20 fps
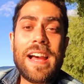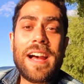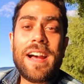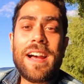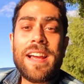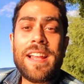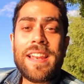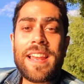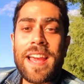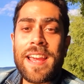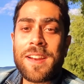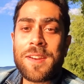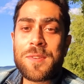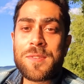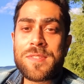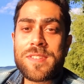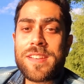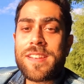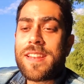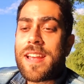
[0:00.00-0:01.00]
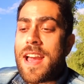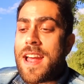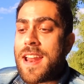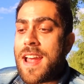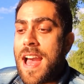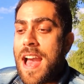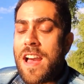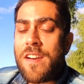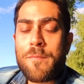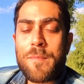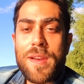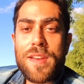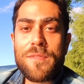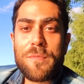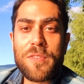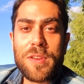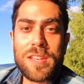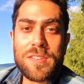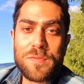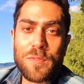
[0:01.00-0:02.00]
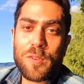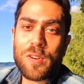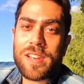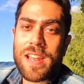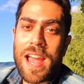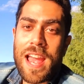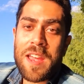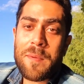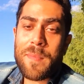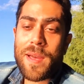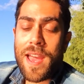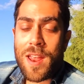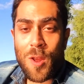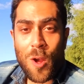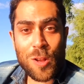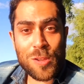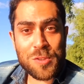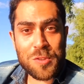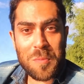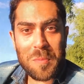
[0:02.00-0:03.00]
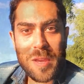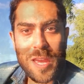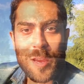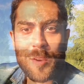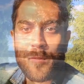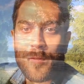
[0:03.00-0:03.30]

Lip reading: I like to sit and have my peaceful time and also make